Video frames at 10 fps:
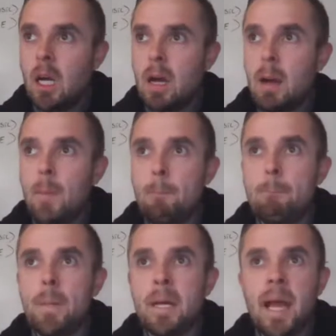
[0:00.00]

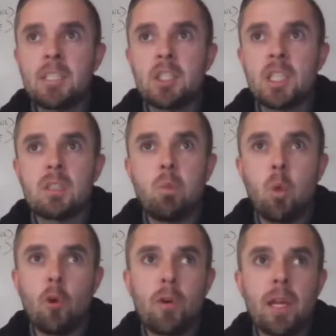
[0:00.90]
But I just
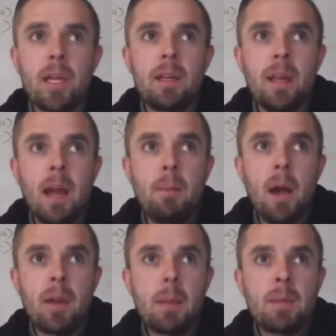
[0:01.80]
worry
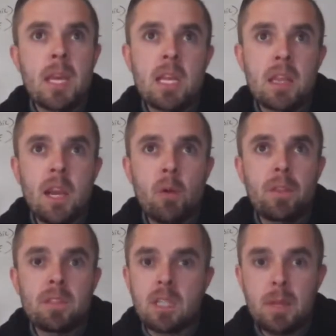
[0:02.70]
about him getting there
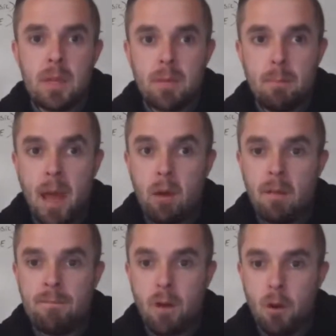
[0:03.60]
with this limited
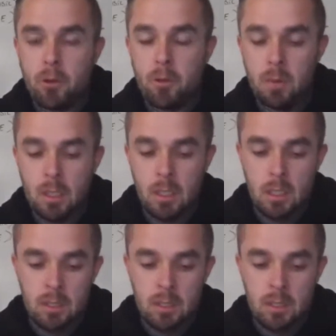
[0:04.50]
amount of volume.